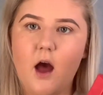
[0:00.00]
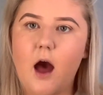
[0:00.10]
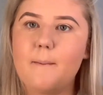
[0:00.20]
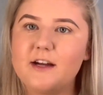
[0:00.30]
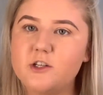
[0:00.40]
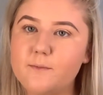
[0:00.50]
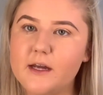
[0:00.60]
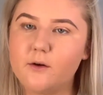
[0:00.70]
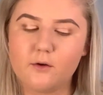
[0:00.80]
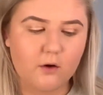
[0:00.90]
Imagine
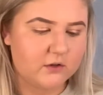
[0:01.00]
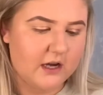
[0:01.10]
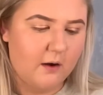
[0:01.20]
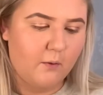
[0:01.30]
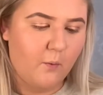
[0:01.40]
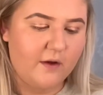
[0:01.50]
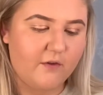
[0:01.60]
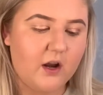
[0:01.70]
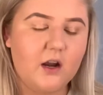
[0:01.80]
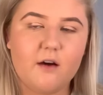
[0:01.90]
being on lockdown with
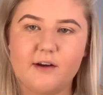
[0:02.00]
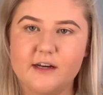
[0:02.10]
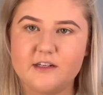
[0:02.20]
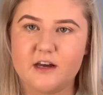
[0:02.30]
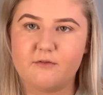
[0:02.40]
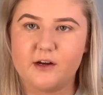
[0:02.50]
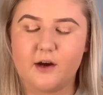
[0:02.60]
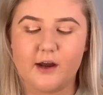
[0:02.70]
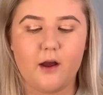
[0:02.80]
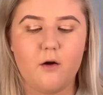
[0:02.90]
Love Island every
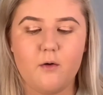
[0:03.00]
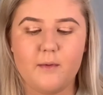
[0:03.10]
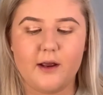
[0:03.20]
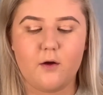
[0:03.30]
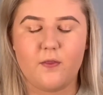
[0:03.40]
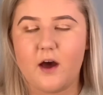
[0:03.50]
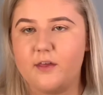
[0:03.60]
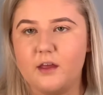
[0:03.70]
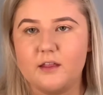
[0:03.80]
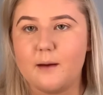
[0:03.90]
night. Oh my god, I
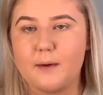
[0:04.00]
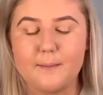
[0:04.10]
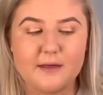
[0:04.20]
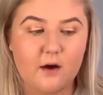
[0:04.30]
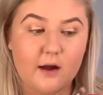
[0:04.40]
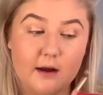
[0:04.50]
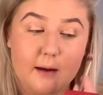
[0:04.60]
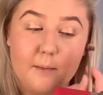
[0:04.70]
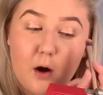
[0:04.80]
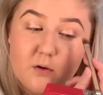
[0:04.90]
think that might be the highlight
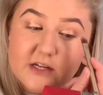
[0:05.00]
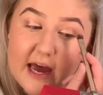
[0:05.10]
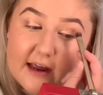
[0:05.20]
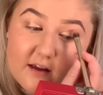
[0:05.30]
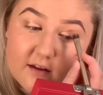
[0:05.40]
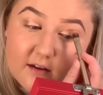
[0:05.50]
of my whole day.